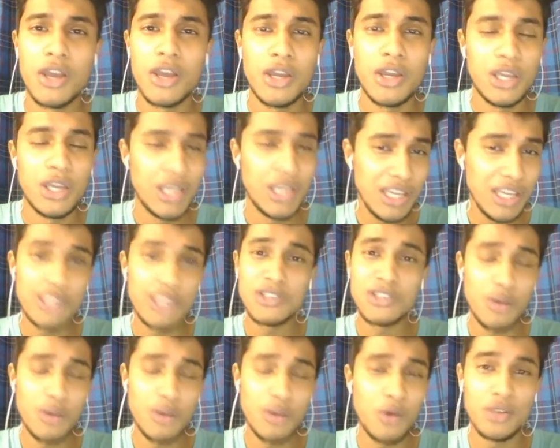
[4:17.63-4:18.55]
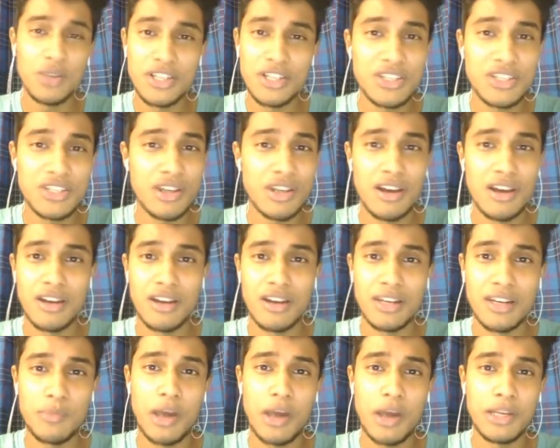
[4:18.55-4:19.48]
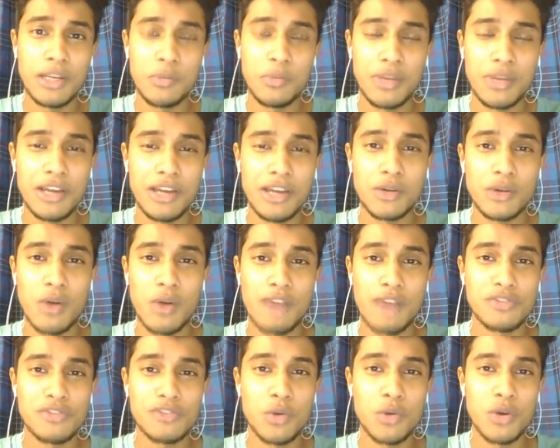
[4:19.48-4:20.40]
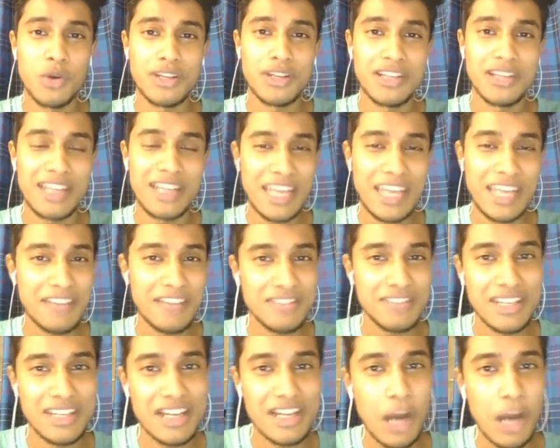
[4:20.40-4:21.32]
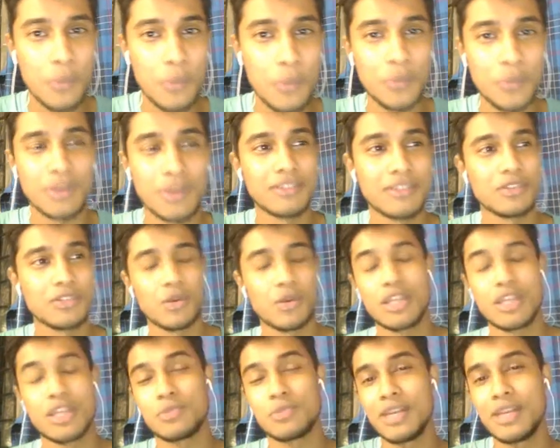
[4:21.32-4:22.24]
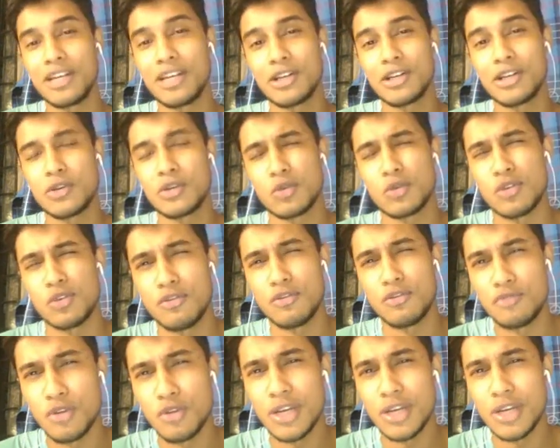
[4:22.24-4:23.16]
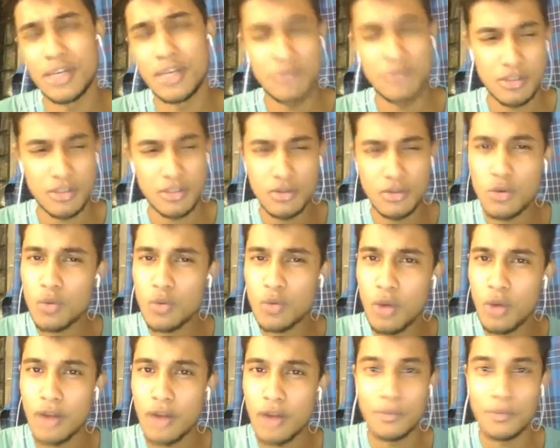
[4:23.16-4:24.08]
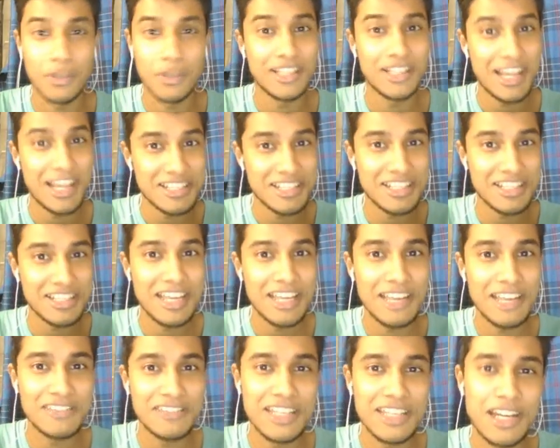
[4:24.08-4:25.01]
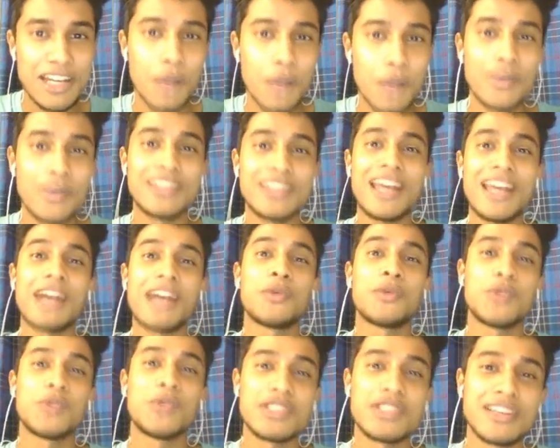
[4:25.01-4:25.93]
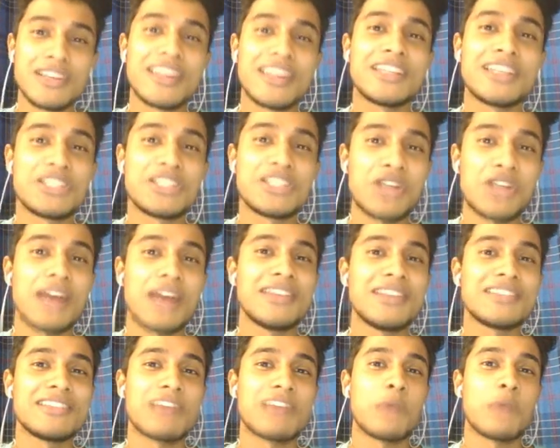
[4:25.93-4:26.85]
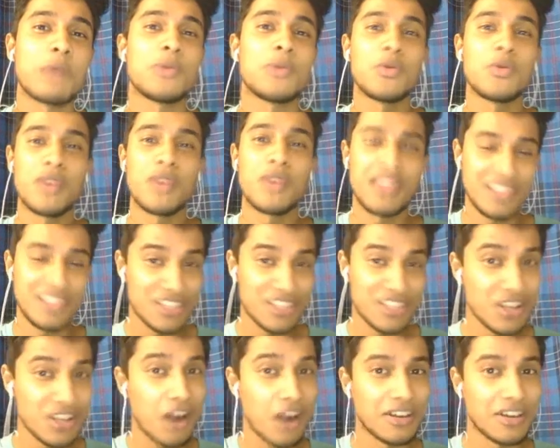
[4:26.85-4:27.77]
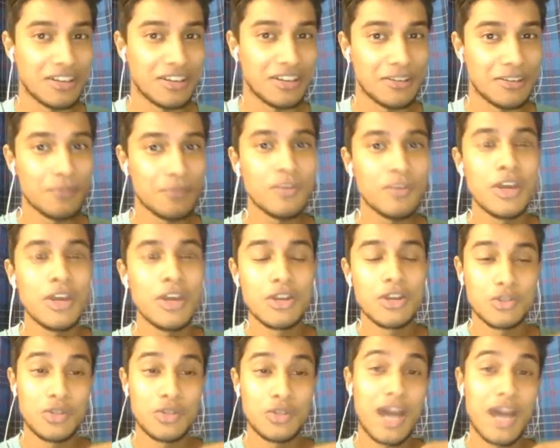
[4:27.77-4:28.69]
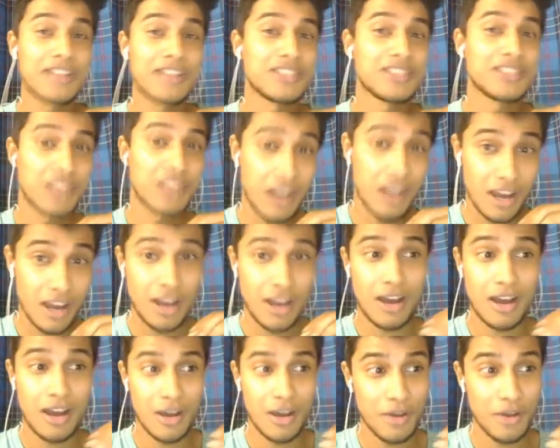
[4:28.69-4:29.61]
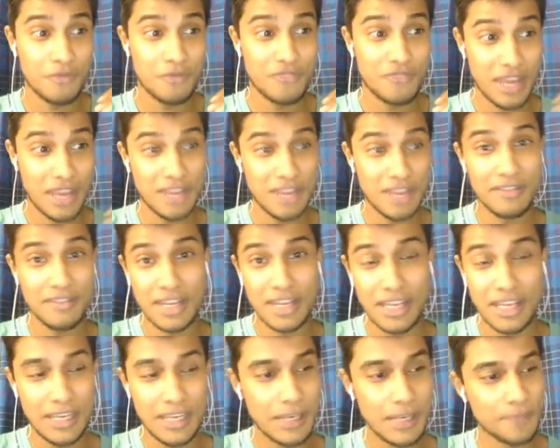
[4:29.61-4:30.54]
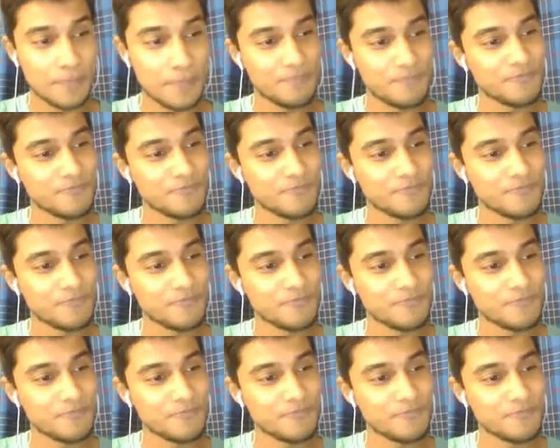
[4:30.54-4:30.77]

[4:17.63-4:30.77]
he is the only Nepali player to have scored in an AFC Cup. So he has played a total of 4 games. He scored 1, but that's in AFC Cup, and that was against Chinese Taipei, where he started. So that's a very, very,